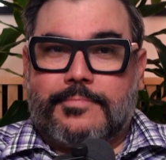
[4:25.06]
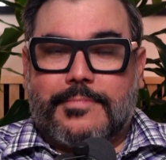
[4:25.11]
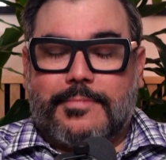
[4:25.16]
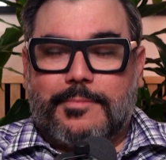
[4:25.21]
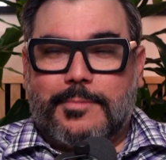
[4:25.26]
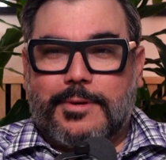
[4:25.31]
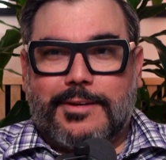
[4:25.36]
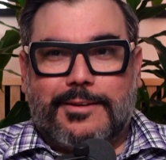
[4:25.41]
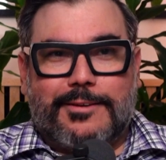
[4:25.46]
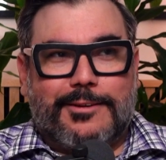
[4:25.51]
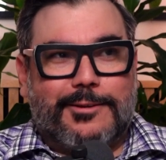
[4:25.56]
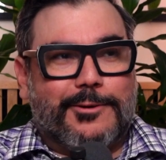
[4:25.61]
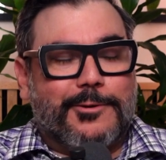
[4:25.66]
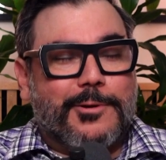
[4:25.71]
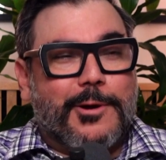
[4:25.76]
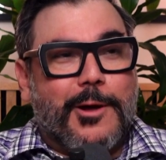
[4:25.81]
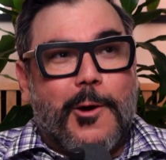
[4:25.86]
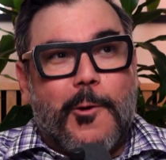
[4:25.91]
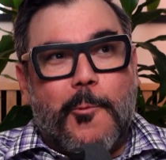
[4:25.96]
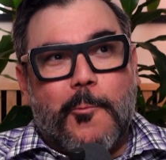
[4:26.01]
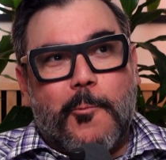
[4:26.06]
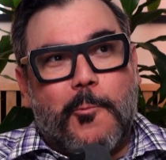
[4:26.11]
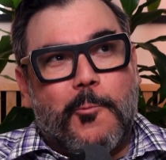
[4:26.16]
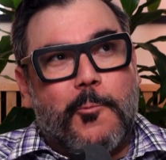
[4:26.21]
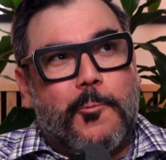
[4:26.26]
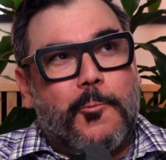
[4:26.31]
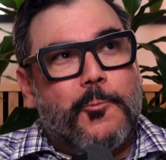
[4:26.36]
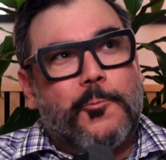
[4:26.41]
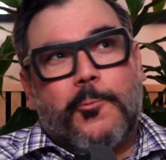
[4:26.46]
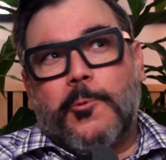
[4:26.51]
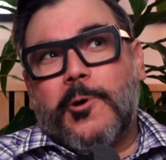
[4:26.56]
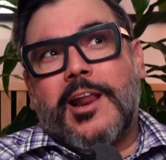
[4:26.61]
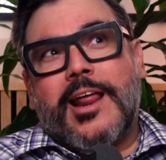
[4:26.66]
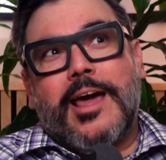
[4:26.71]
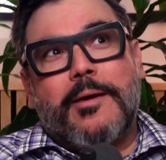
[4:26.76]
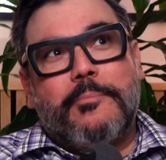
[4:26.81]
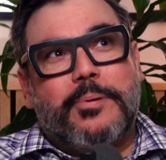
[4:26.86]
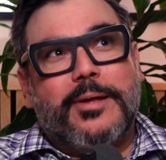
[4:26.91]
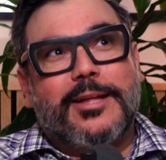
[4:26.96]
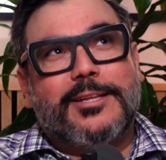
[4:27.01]
man, when I
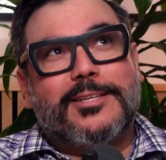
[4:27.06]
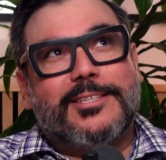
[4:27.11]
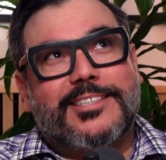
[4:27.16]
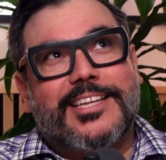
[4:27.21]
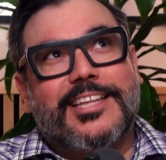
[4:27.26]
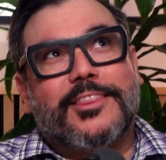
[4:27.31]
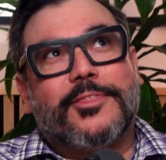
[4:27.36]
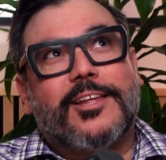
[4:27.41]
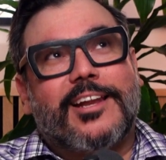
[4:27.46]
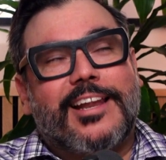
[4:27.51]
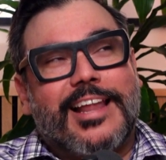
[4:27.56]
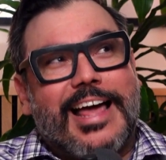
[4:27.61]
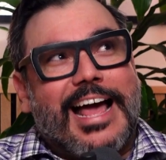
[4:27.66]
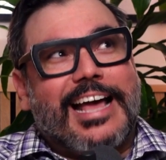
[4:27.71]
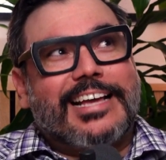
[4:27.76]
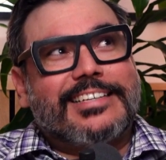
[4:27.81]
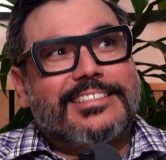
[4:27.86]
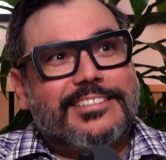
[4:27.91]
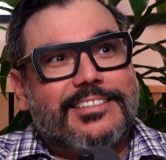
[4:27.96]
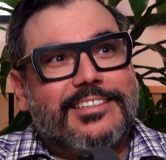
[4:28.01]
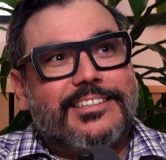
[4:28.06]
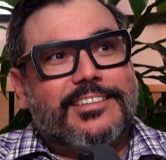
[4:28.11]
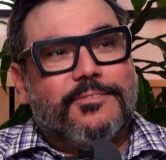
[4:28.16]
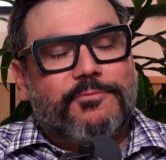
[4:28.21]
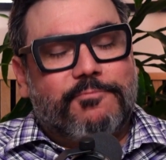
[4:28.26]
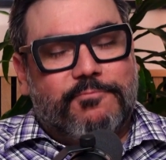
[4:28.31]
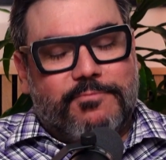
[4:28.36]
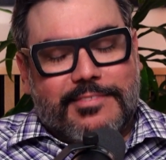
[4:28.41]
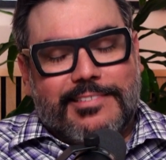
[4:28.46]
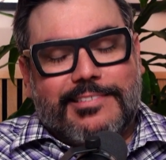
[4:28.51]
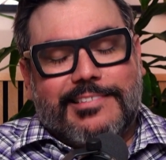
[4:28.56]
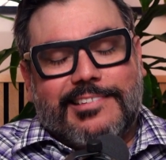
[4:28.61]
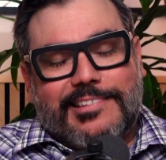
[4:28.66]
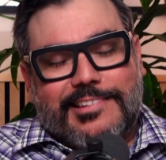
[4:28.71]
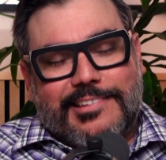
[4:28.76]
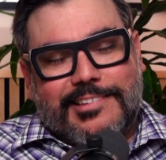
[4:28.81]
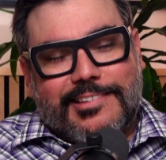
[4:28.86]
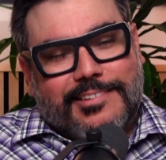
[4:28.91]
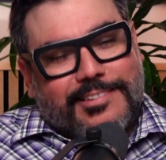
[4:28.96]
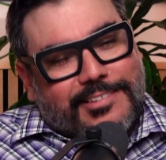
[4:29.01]
pitched it the last
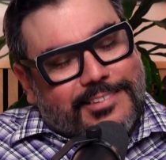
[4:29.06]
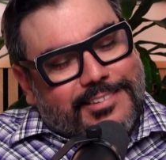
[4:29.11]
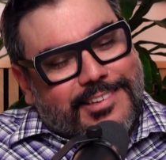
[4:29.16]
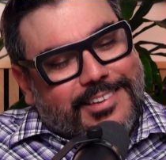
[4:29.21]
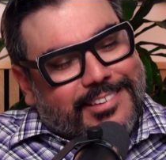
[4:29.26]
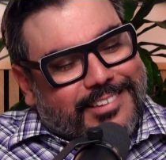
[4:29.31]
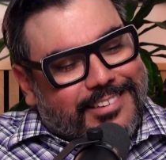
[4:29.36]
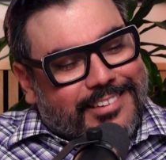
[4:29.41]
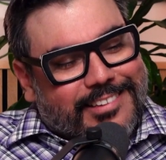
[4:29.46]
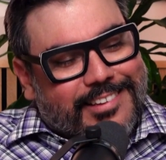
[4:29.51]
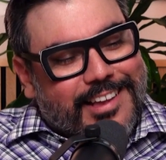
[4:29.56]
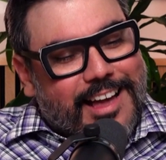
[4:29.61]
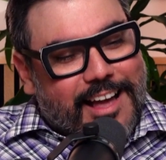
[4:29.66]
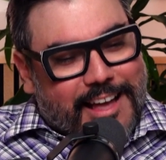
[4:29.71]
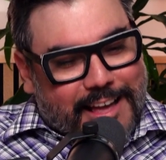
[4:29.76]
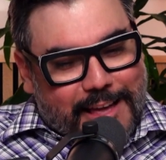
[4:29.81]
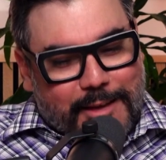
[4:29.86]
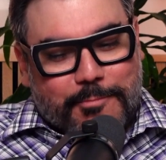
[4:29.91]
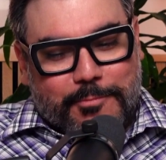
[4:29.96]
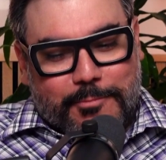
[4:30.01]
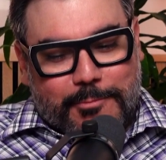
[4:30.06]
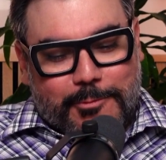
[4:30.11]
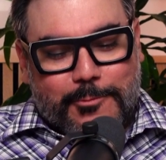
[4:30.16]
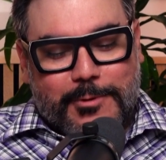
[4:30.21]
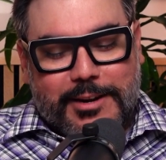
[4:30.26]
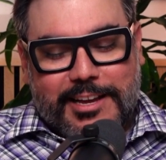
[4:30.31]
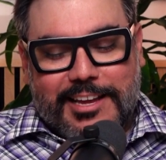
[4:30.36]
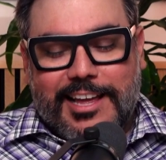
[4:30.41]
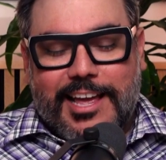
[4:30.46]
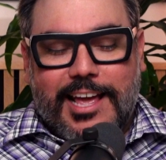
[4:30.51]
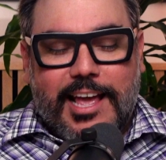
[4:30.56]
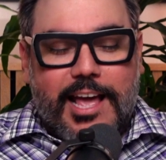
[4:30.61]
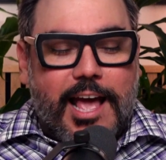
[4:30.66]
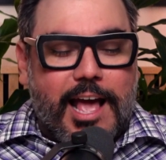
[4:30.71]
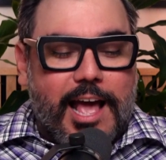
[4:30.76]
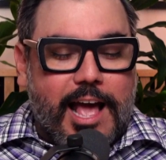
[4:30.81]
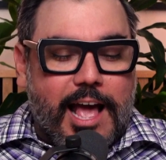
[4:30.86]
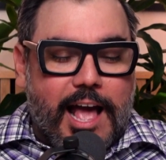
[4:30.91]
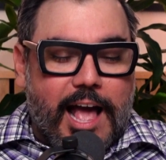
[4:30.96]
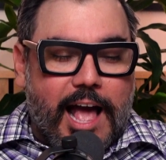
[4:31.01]
time, right,
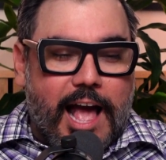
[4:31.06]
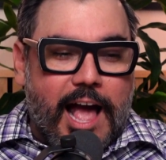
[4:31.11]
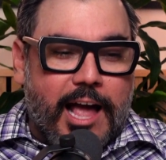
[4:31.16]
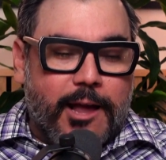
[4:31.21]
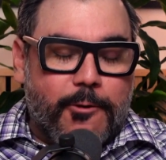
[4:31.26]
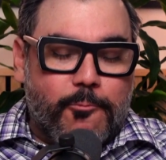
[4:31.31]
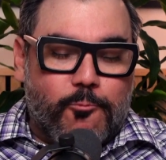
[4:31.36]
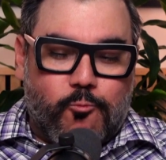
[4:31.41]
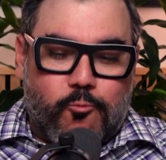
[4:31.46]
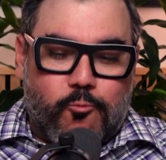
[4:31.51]
I